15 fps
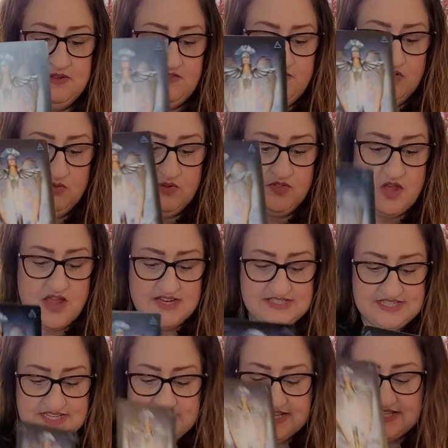be filled with
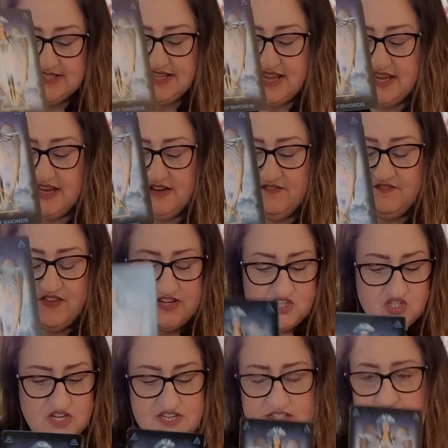ideas and
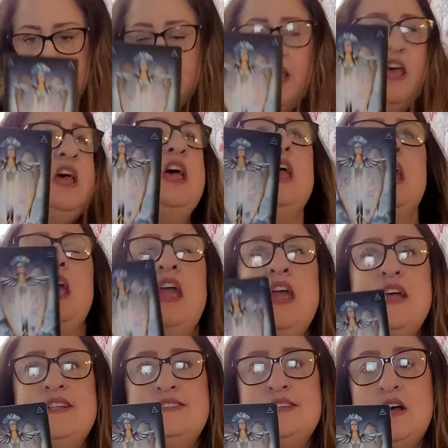visions
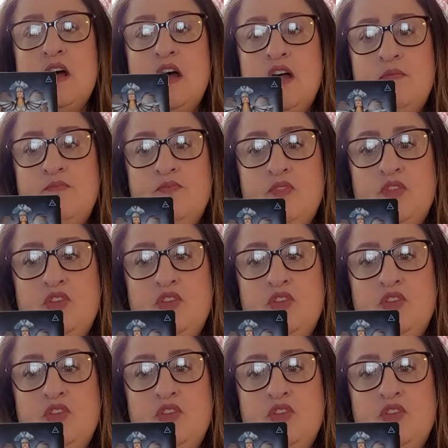and um,